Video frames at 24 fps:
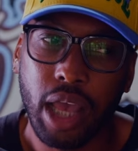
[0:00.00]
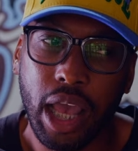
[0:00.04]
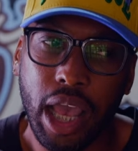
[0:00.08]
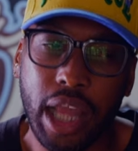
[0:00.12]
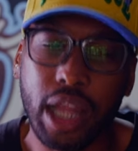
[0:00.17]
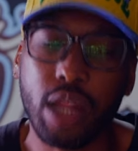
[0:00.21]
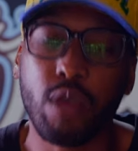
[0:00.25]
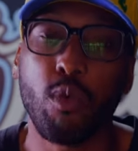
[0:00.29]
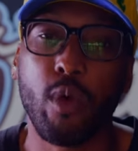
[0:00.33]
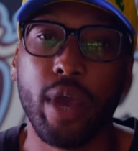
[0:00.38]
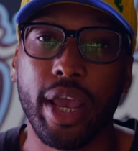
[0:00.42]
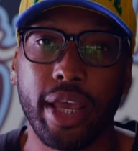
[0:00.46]

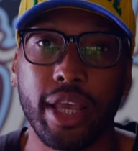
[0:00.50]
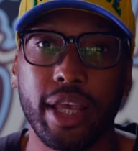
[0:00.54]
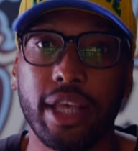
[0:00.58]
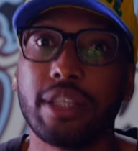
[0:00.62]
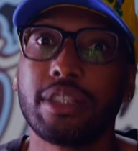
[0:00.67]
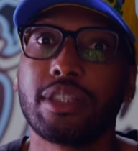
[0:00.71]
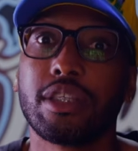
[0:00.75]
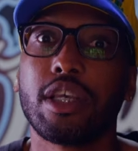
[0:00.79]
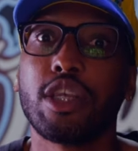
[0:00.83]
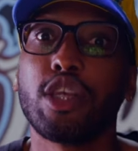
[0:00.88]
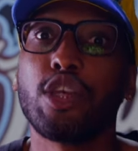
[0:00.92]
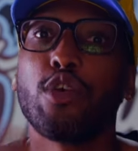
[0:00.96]
Anyway,
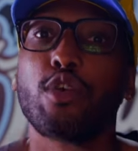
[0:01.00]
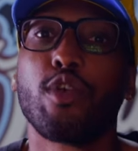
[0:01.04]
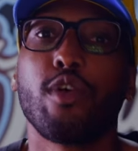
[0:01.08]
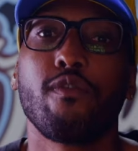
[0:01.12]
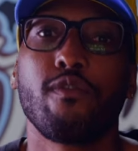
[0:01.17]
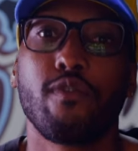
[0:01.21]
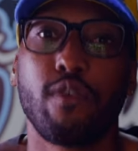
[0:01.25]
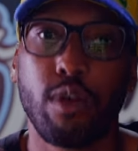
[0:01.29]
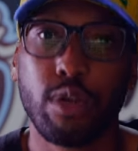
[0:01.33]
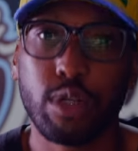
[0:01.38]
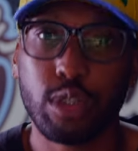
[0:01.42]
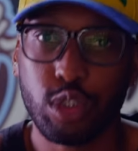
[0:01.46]
it's a
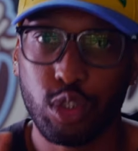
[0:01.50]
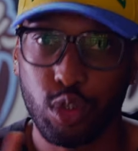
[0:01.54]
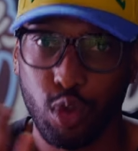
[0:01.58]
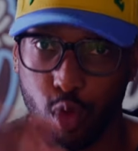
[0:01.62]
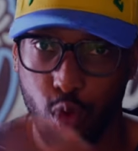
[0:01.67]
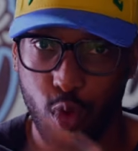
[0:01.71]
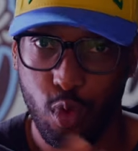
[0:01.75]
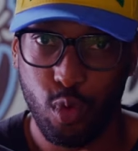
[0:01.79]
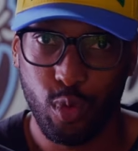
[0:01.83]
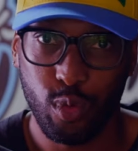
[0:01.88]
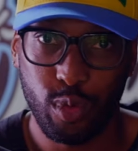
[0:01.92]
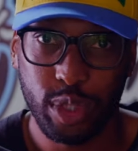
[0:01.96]

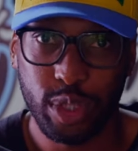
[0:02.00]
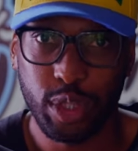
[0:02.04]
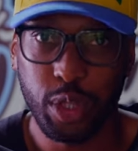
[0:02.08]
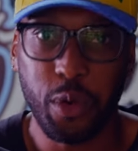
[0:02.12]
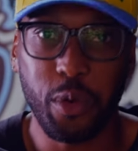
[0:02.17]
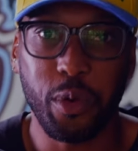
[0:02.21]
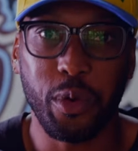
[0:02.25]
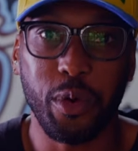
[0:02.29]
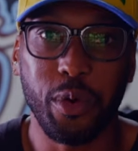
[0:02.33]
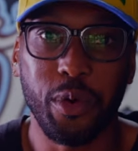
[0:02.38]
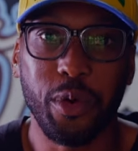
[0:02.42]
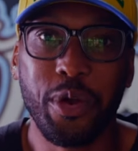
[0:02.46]
universal
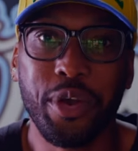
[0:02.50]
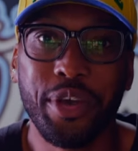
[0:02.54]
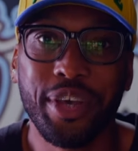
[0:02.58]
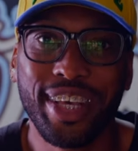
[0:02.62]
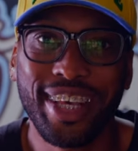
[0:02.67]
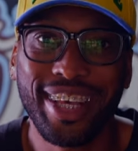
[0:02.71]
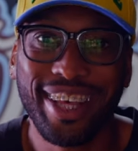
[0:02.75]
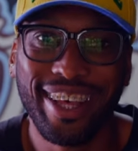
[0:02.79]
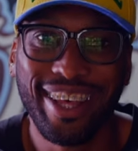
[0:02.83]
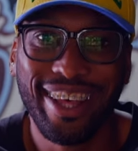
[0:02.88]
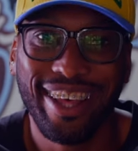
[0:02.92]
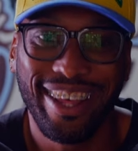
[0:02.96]
logo.
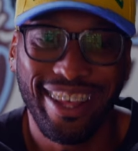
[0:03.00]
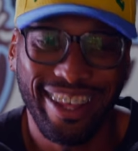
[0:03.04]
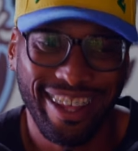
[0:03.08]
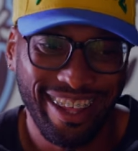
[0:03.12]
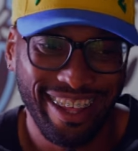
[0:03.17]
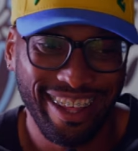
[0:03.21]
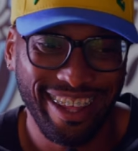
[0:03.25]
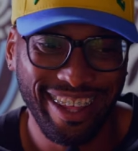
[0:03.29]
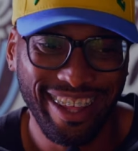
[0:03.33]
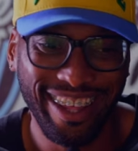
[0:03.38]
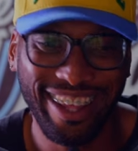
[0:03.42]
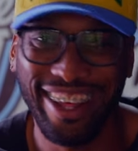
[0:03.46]

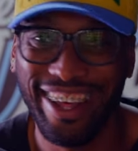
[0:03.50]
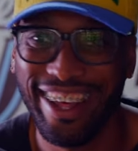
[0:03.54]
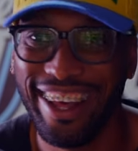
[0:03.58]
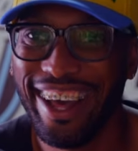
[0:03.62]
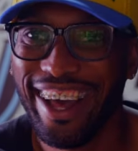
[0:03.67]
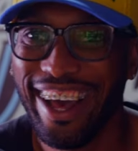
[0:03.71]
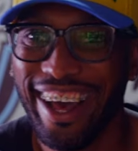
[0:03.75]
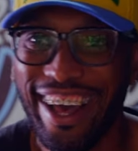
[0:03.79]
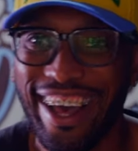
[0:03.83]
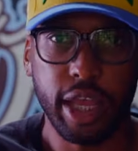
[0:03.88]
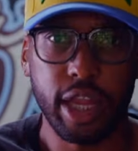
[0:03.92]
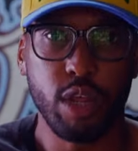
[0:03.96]

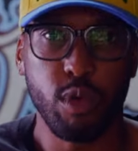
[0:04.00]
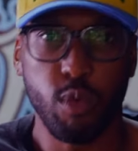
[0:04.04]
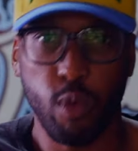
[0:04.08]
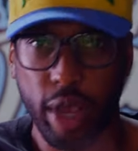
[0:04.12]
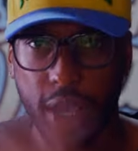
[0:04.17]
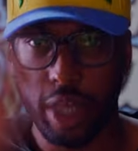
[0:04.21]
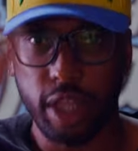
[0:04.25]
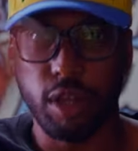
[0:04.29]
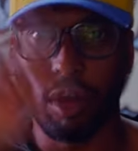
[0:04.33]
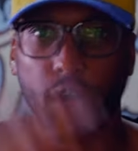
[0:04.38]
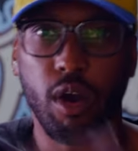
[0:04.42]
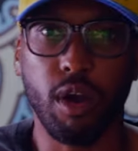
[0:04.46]

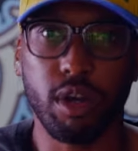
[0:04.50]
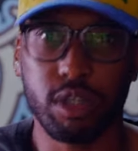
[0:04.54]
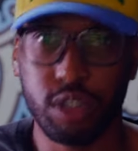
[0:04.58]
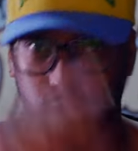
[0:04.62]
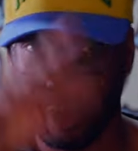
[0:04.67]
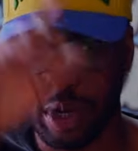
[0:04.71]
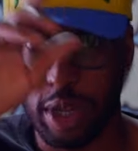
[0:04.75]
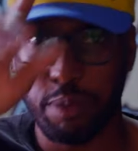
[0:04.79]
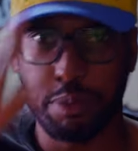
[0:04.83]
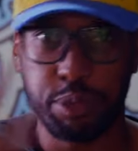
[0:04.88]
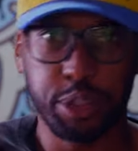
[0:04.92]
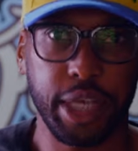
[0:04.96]
Anyway, the All
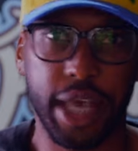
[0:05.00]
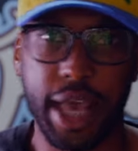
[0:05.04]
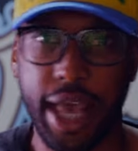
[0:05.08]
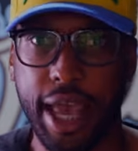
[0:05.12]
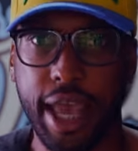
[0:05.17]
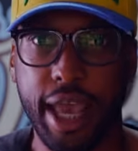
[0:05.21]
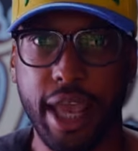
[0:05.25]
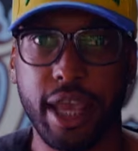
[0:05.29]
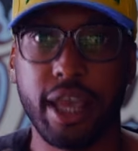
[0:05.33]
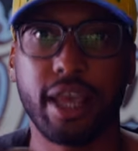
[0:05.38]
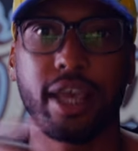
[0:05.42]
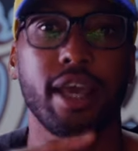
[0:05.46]
Dreams
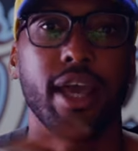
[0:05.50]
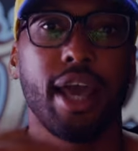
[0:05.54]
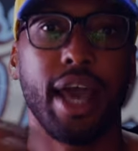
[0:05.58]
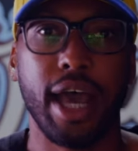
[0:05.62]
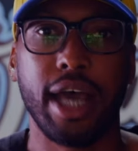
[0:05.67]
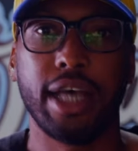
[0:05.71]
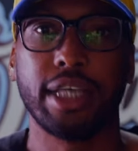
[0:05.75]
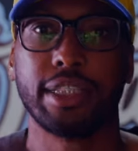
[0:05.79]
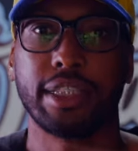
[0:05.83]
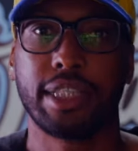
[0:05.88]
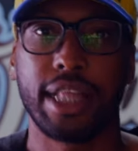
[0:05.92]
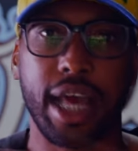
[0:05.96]
A
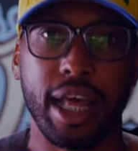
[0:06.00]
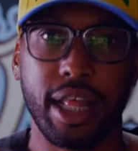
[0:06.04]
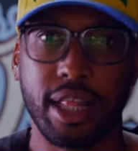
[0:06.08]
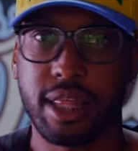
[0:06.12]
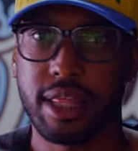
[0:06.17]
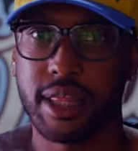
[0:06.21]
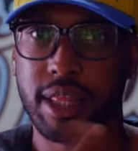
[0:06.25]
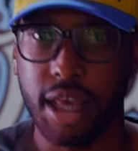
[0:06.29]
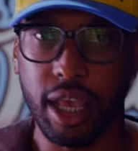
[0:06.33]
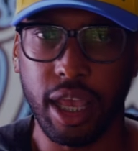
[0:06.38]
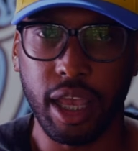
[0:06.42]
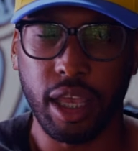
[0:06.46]
has that
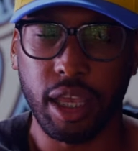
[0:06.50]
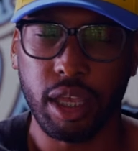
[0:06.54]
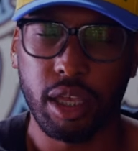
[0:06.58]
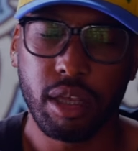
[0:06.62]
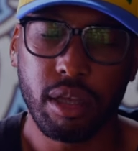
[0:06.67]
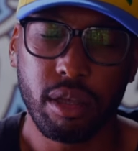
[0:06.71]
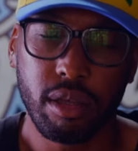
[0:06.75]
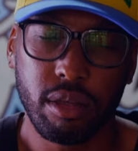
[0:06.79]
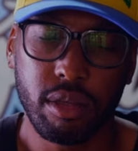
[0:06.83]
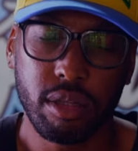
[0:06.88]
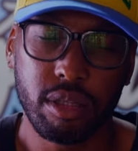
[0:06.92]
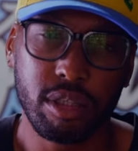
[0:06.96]
thing
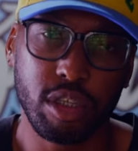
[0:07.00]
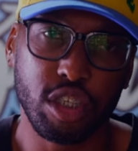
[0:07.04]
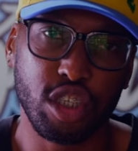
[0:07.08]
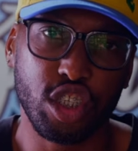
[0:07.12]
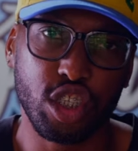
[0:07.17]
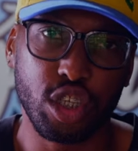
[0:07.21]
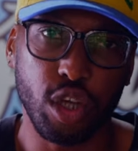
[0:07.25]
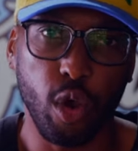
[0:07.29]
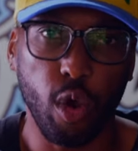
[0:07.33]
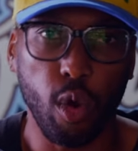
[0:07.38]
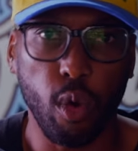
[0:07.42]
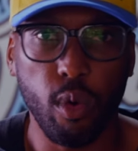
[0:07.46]
to
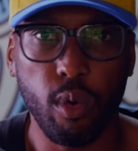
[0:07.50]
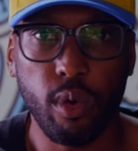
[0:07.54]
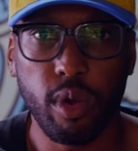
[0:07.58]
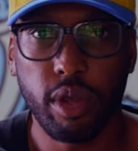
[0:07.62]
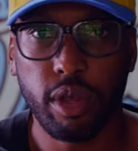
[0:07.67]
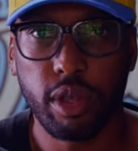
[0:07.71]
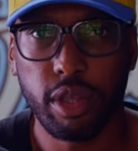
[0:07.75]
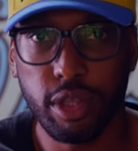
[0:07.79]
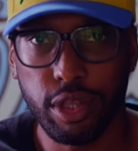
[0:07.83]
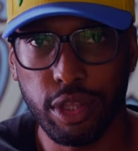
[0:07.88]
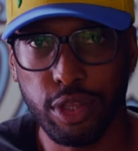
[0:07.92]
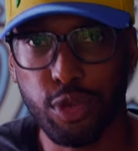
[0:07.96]
show
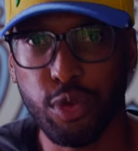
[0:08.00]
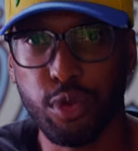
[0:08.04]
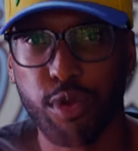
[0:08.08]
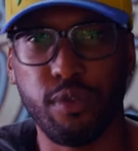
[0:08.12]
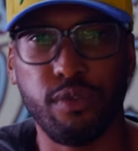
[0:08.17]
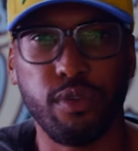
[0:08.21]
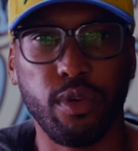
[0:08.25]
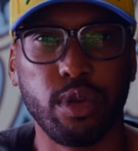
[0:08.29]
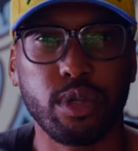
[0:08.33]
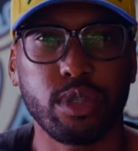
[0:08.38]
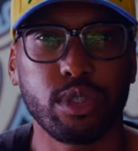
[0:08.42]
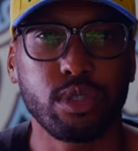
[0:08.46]

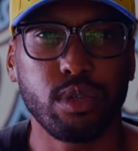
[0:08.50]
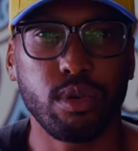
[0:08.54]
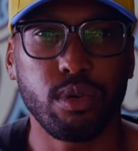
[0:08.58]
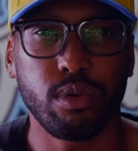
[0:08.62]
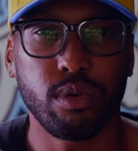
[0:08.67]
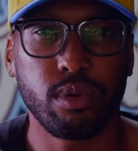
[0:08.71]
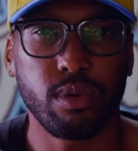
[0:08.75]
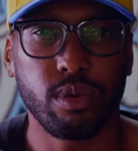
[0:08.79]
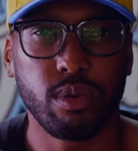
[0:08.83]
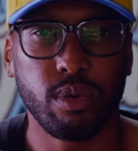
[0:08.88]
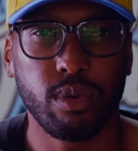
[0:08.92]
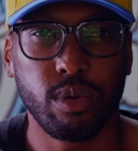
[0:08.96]

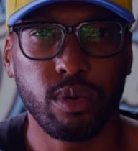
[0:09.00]
universal.